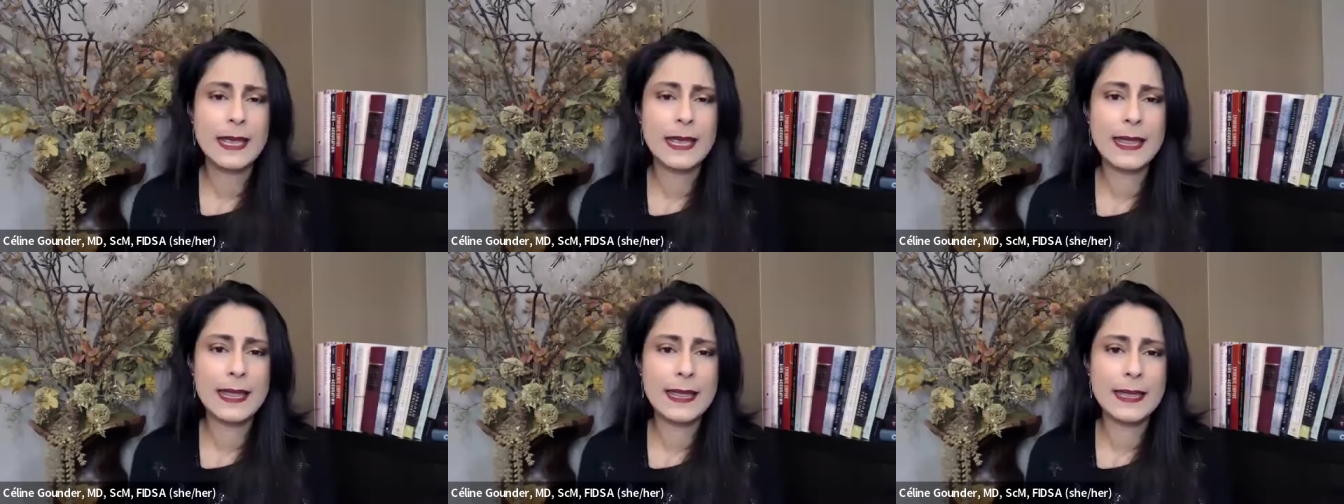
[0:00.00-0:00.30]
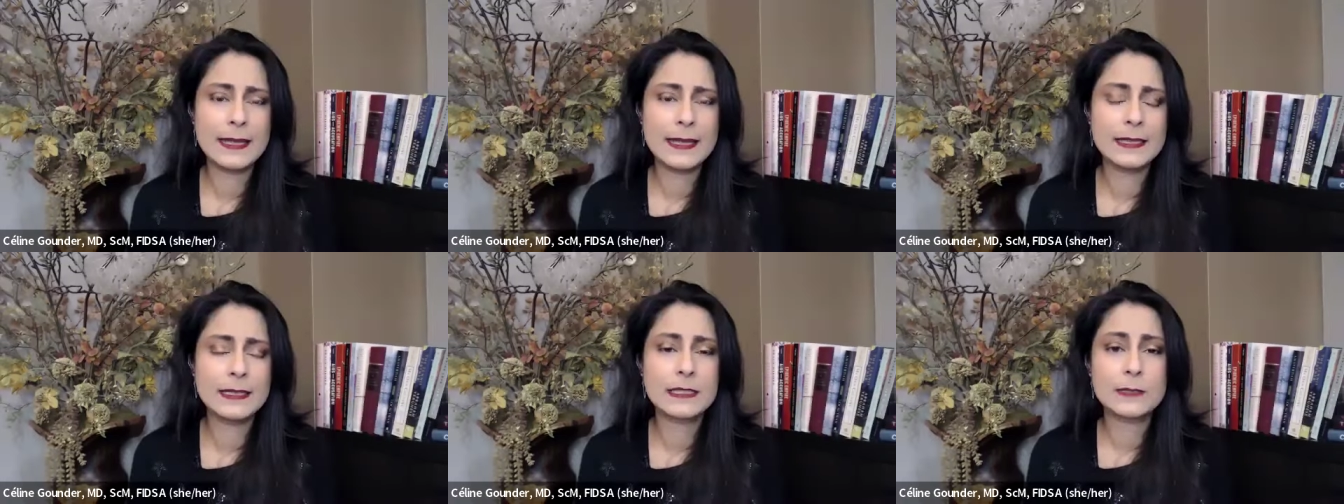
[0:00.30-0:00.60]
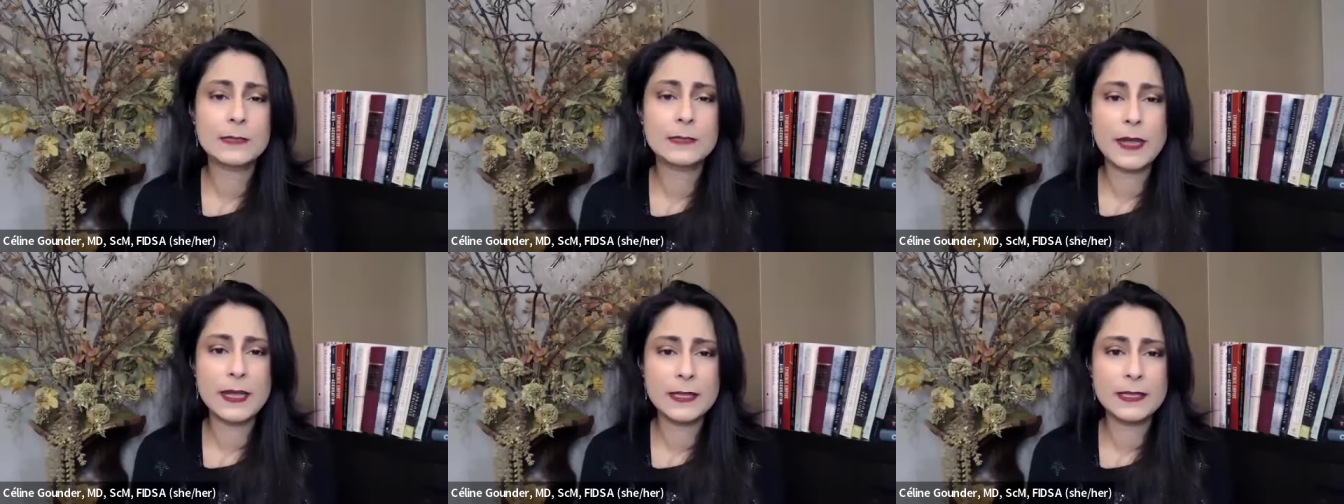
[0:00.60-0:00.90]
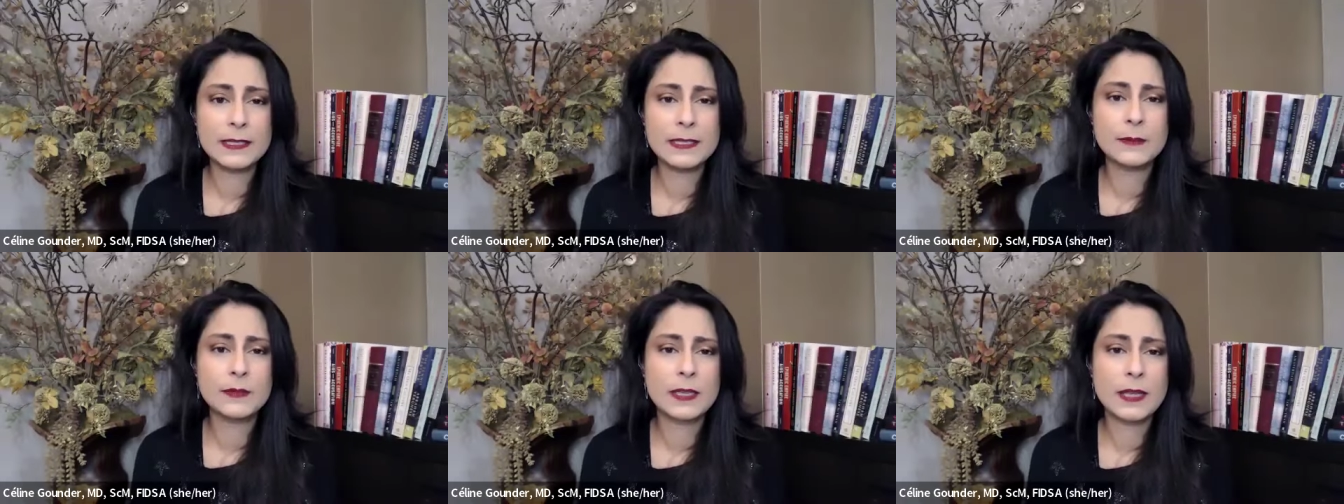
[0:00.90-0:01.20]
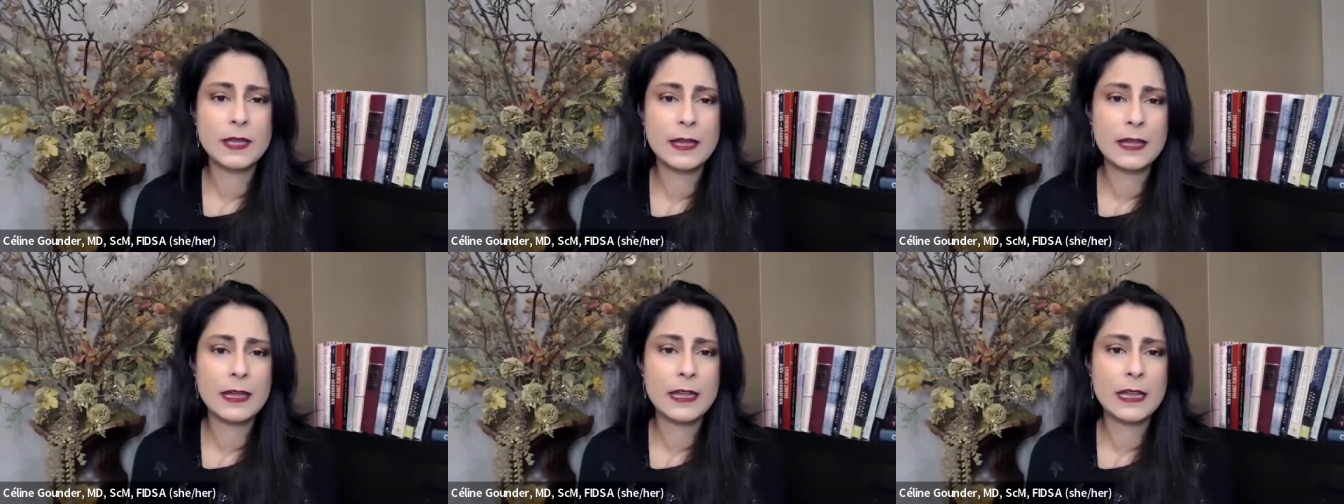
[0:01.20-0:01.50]
and spent some
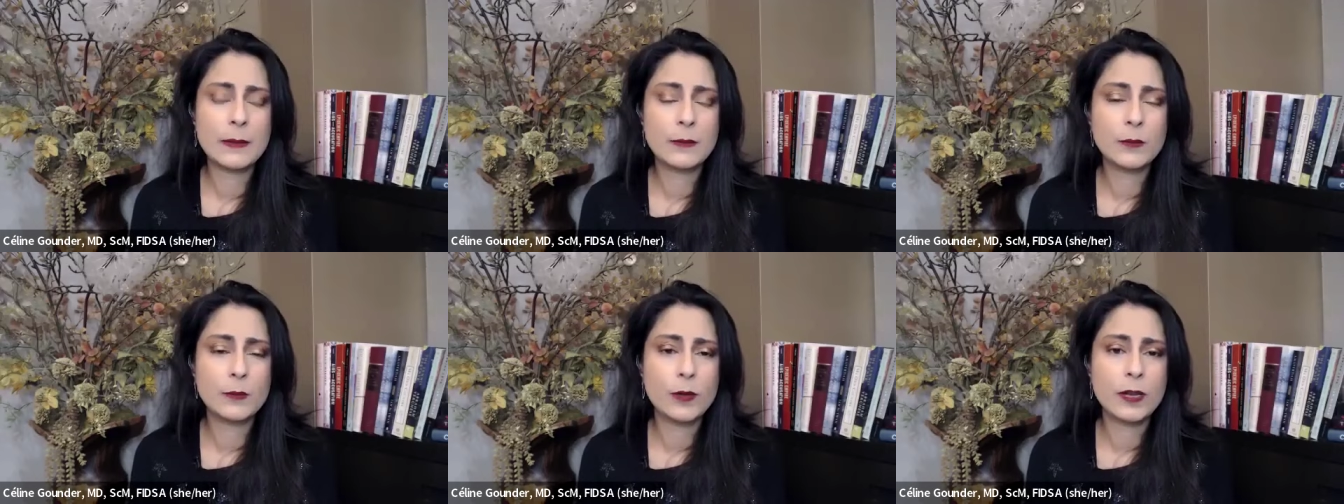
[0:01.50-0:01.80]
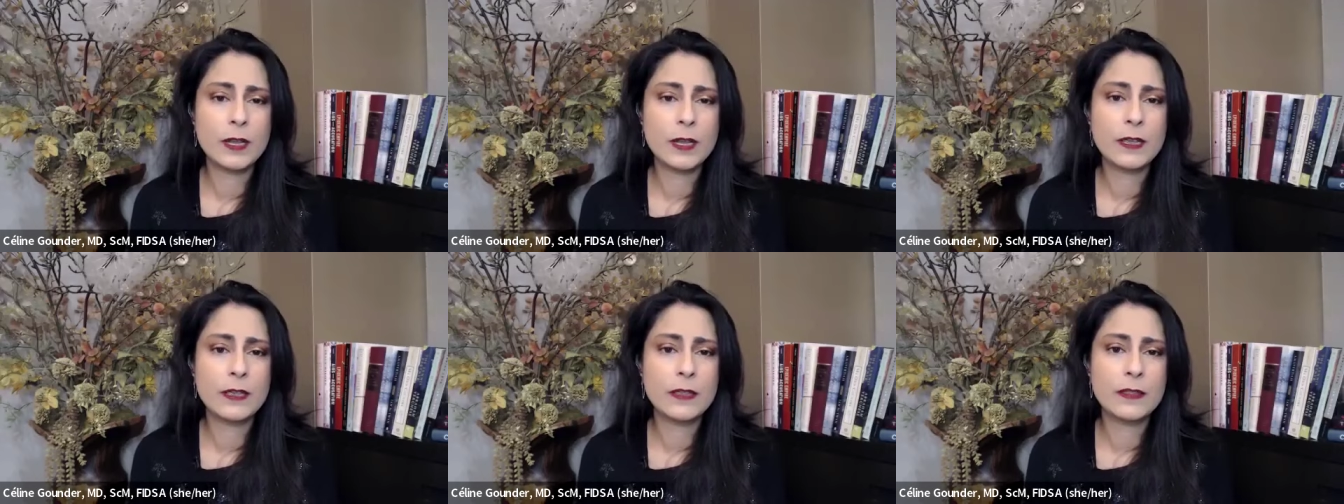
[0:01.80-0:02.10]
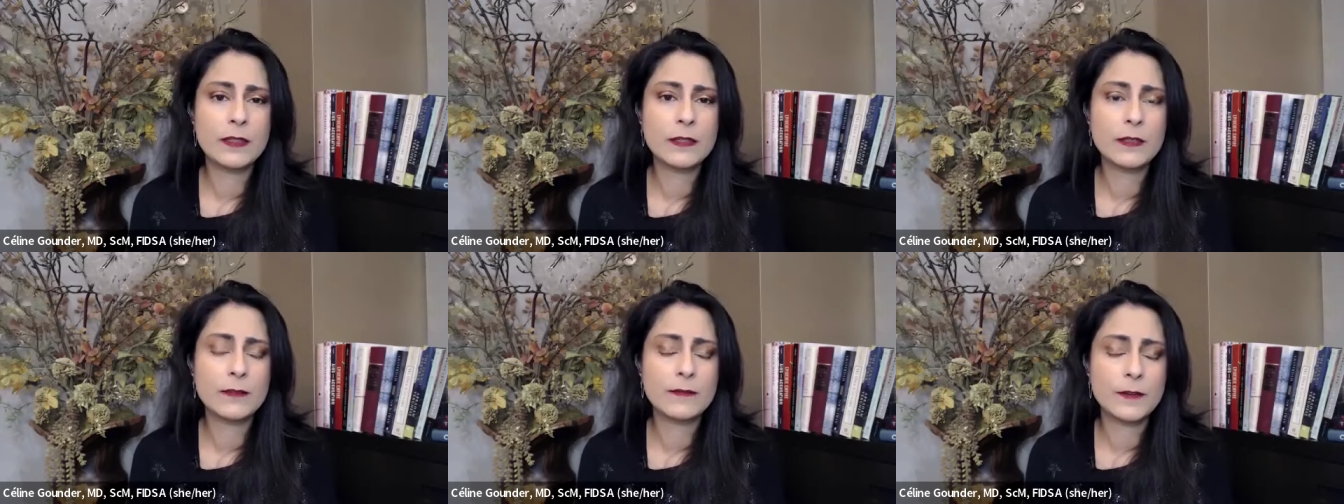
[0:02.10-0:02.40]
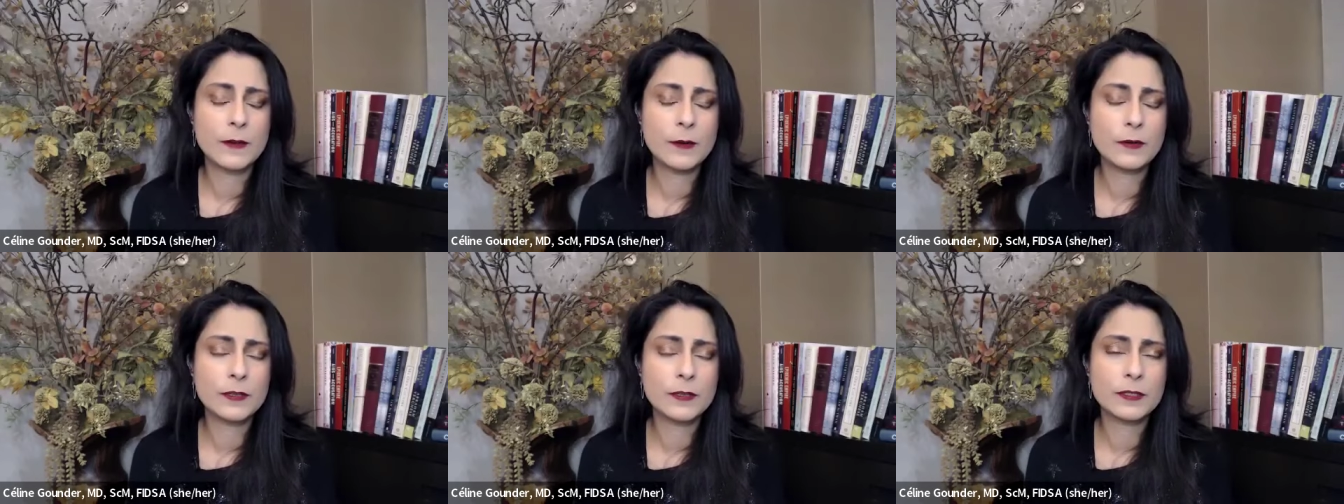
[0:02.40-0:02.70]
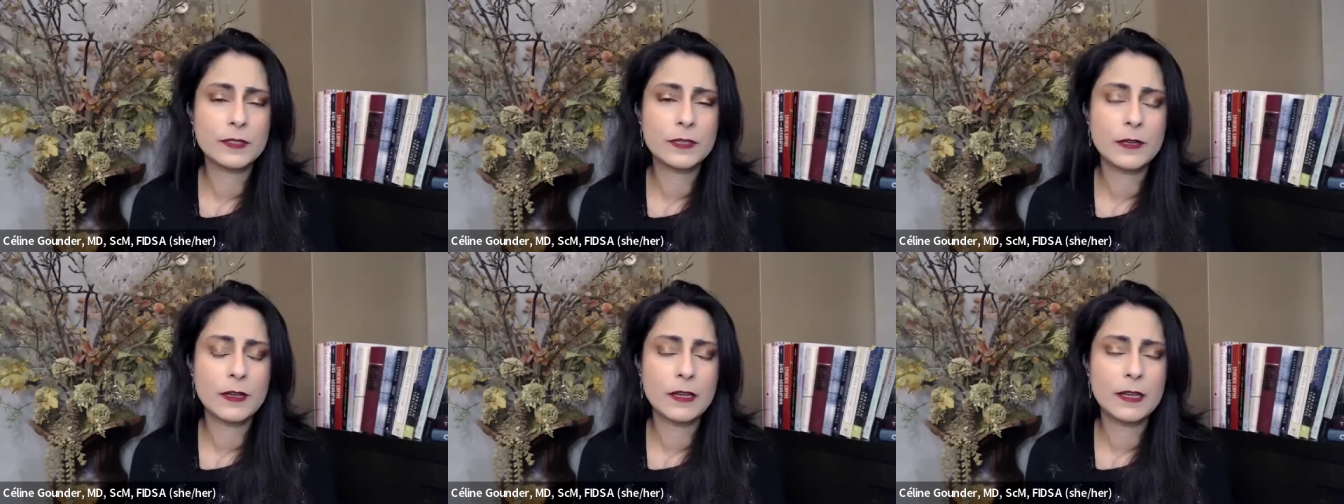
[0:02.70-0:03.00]
time with the
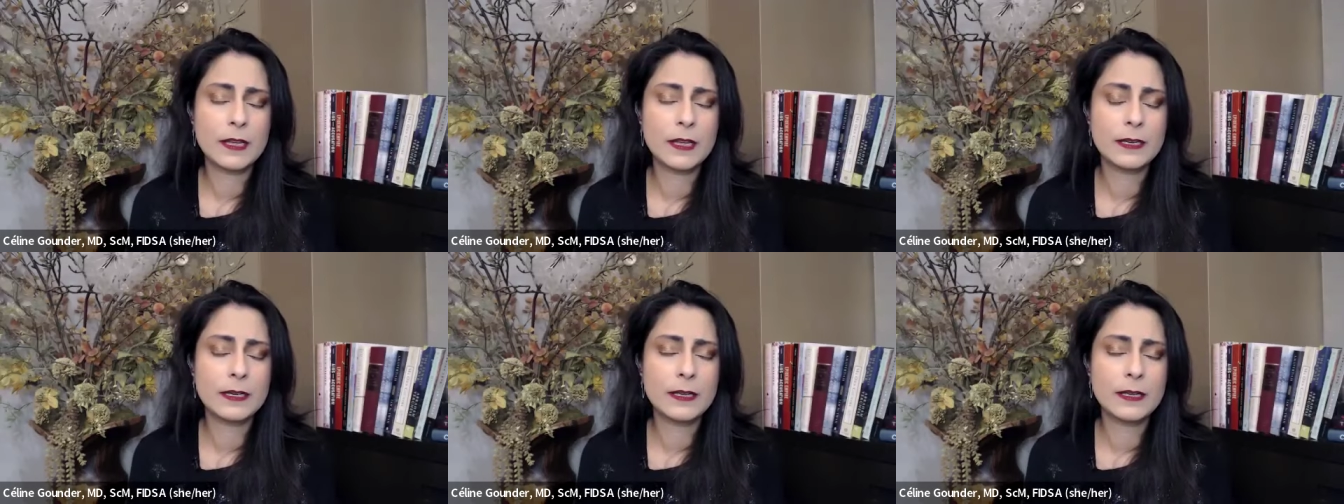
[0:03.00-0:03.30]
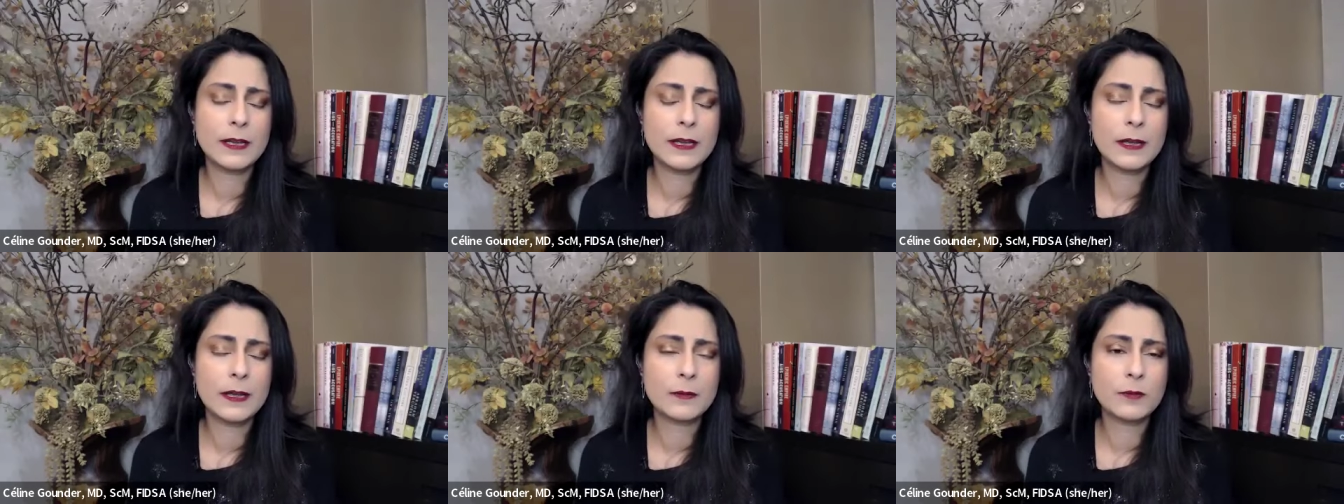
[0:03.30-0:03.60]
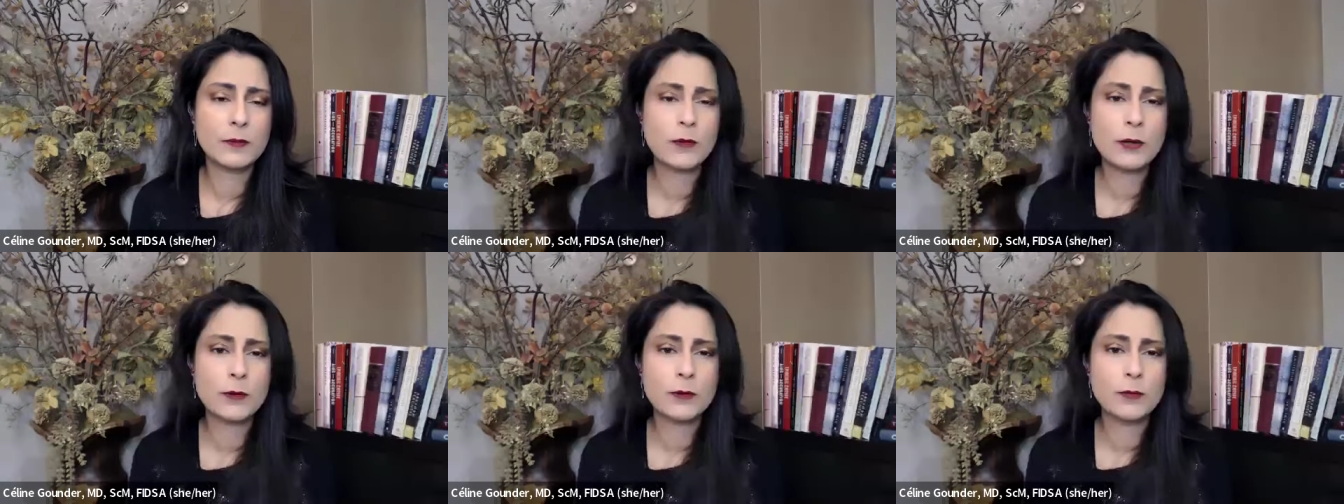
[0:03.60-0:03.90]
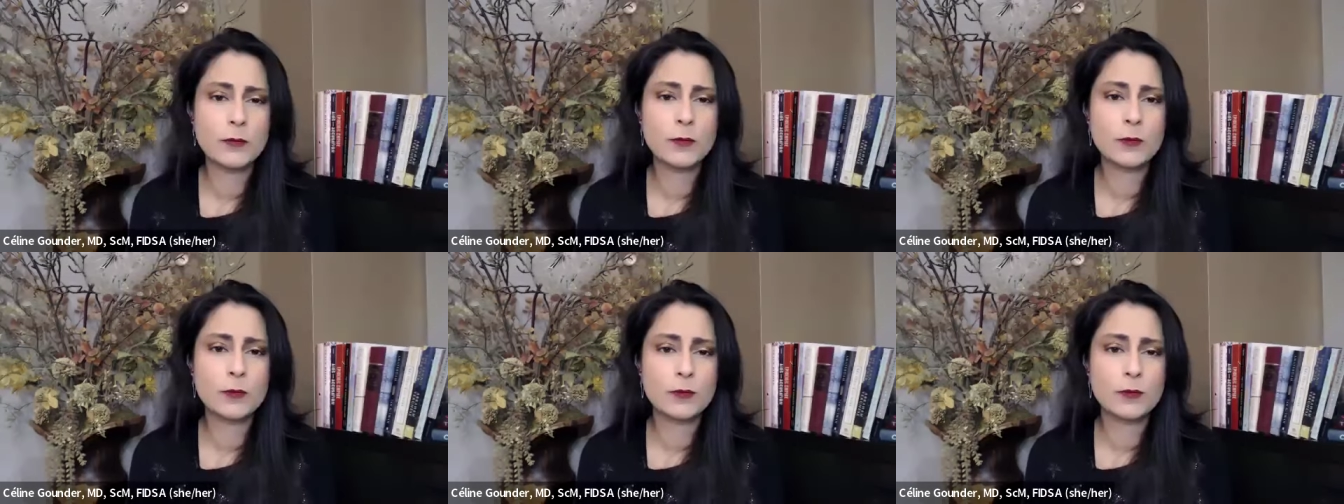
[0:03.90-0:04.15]
folks on uh, Red